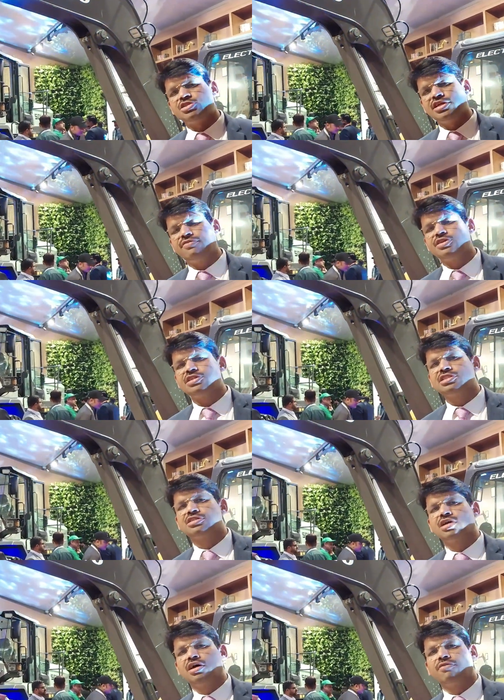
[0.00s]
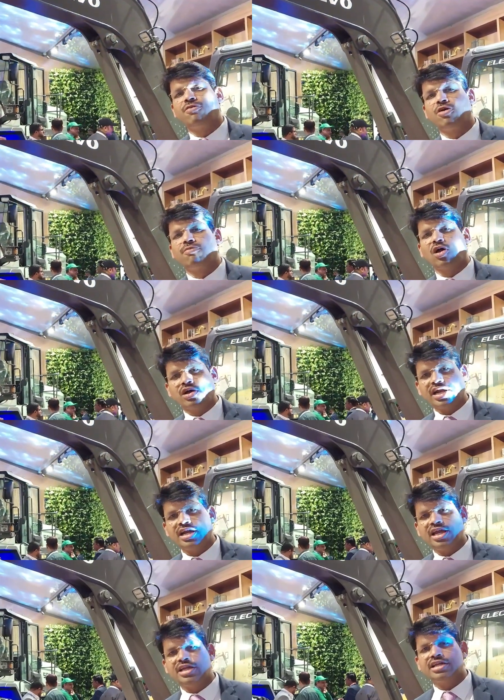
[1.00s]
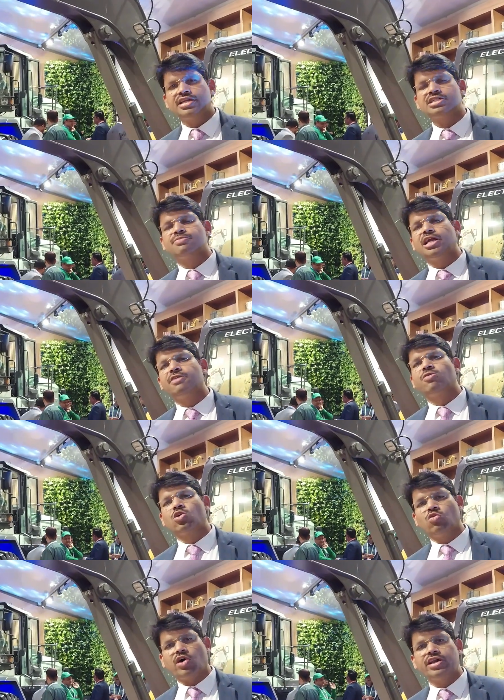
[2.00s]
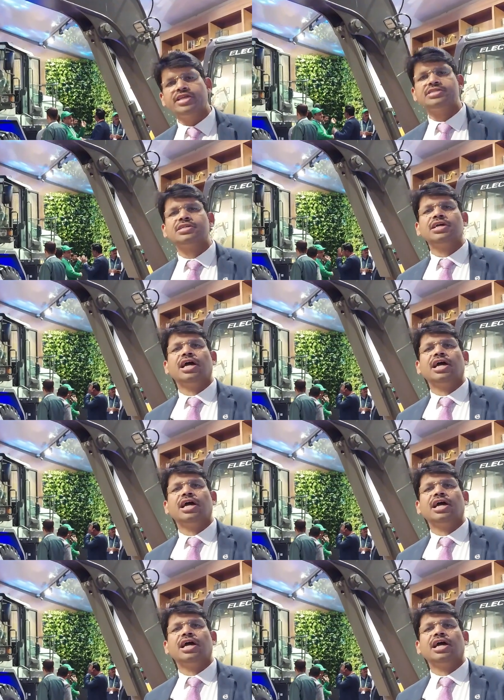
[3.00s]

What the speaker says: machine, which is for block handling, and it is meant for quarries